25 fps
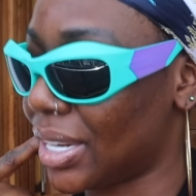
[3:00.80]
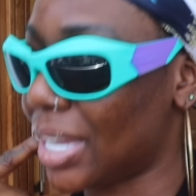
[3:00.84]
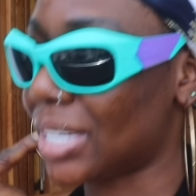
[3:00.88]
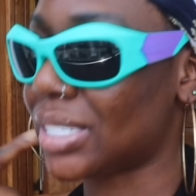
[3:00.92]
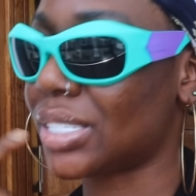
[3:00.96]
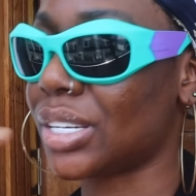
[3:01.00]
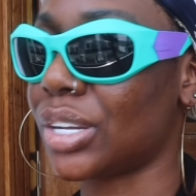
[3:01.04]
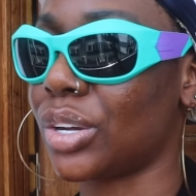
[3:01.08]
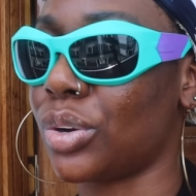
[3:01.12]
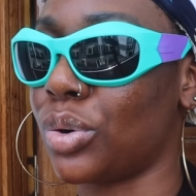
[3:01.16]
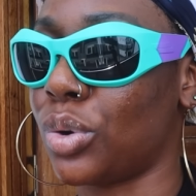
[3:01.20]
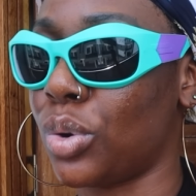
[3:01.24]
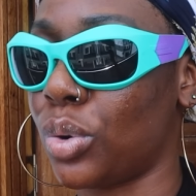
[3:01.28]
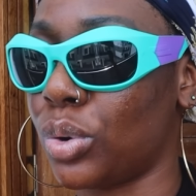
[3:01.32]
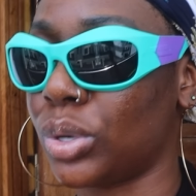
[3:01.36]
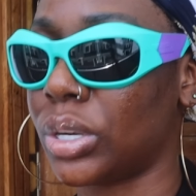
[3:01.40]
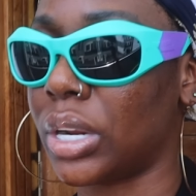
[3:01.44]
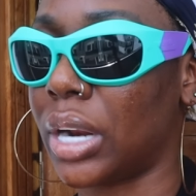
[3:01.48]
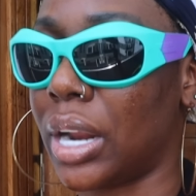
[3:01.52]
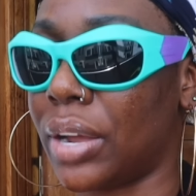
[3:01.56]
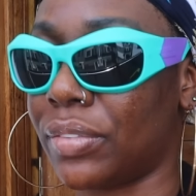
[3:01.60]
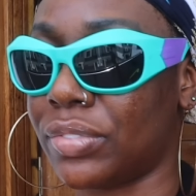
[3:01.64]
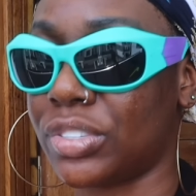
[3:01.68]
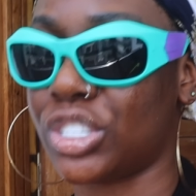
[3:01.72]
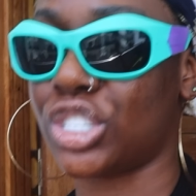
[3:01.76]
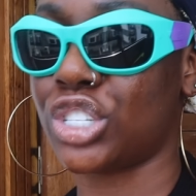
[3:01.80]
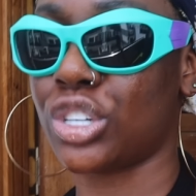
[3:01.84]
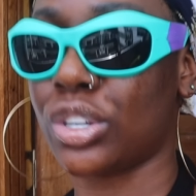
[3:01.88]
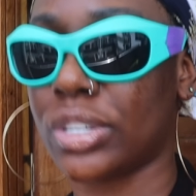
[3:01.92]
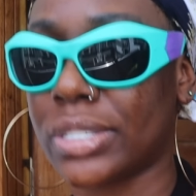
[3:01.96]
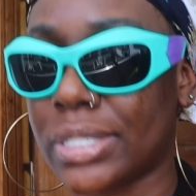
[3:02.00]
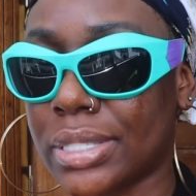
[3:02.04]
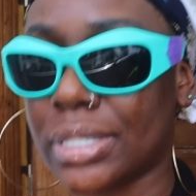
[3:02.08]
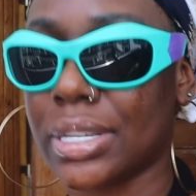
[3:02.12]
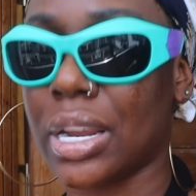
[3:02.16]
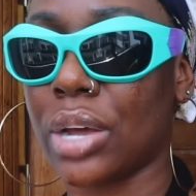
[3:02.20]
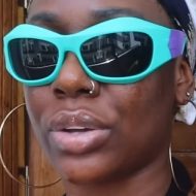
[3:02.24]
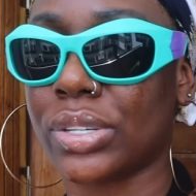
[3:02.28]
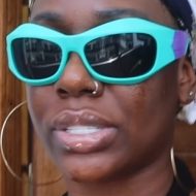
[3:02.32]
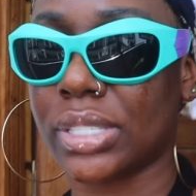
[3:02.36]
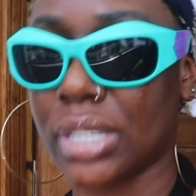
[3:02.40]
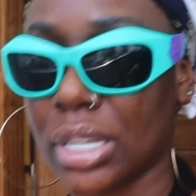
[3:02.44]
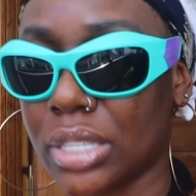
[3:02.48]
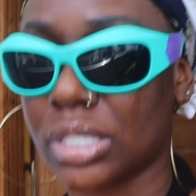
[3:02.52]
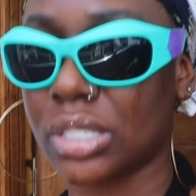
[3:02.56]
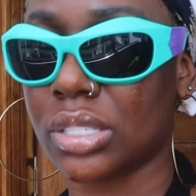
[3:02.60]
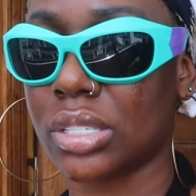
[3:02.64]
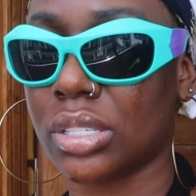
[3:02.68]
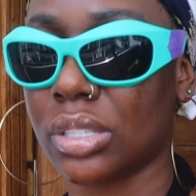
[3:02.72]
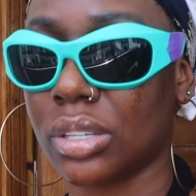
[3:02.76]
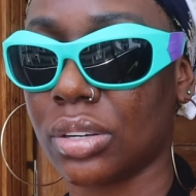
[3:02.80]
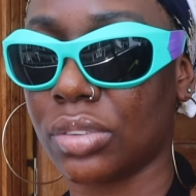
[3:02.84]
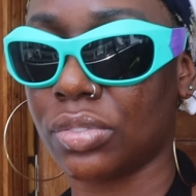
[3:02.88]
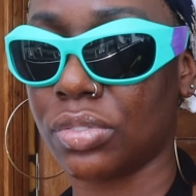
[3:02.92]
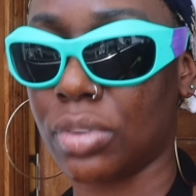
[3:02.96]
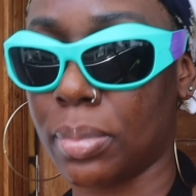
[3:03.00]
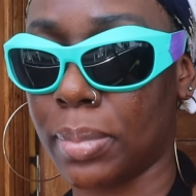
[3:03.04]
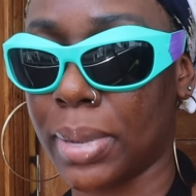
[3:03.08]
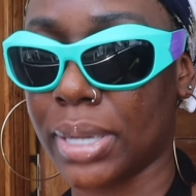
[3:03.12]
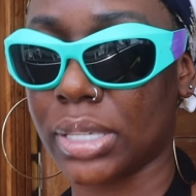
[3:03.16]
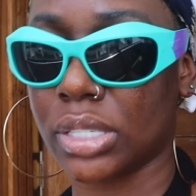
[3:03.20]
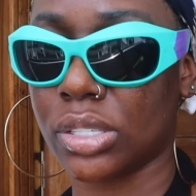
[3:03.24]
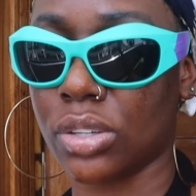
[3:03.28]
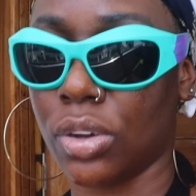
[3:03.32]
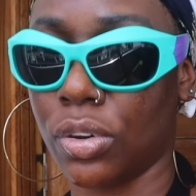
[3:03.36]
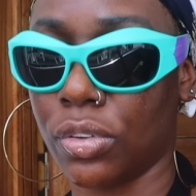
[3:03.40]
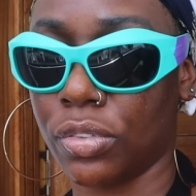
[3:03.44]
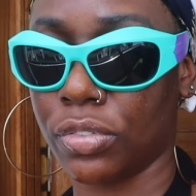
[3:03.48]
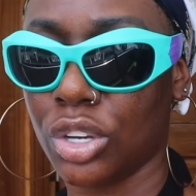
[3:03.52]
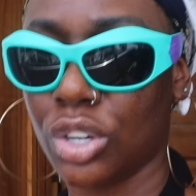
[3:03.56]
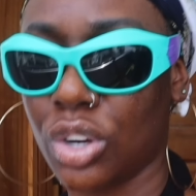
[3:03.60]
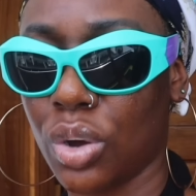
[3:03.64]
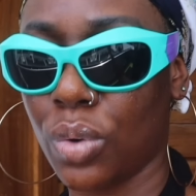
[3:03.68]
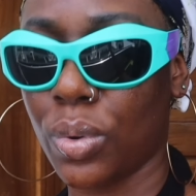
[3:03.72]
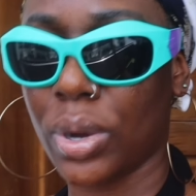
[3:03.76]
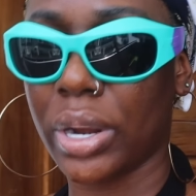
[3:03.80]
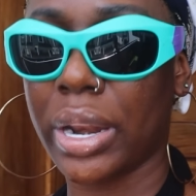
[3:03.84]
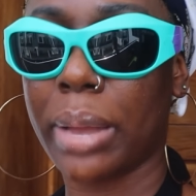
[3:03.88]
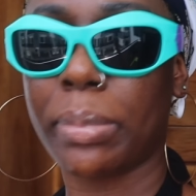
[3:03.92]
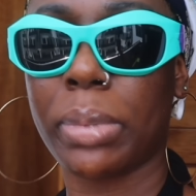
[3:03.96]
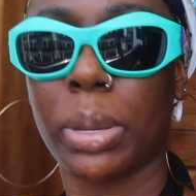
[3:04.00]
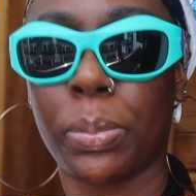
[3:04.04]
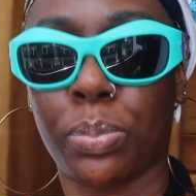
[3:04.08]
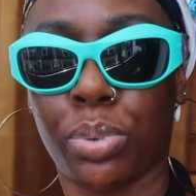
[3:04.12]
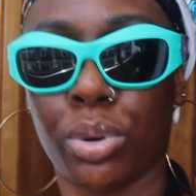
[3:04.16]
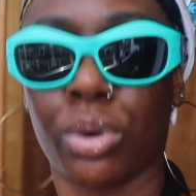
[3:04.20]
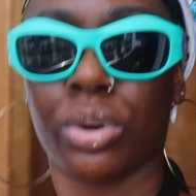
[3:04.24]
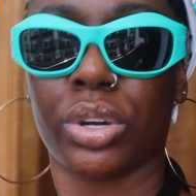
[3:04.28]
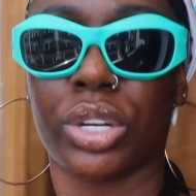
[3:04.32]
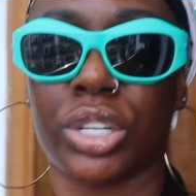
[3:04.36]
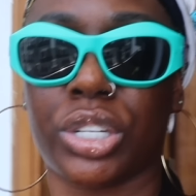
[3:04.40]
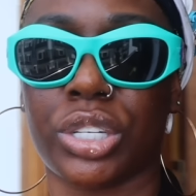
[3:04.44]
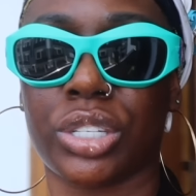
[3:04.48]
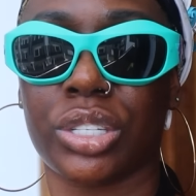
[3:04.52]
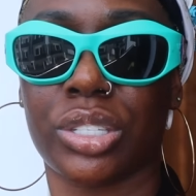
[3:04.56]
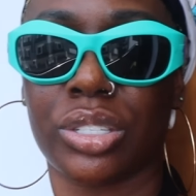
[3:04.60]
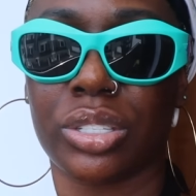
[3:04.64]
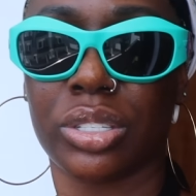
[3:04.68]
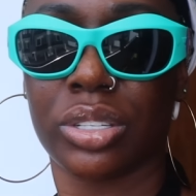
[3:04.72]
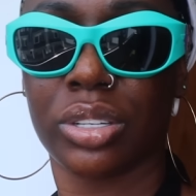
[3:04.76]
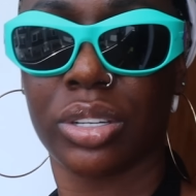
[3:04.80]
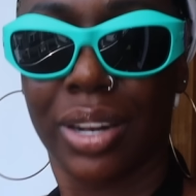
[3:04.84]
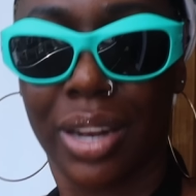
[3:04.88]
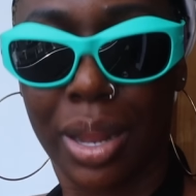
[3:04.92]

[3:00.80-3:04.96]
That's a goal that I've just now set for myself. You know what, let me push.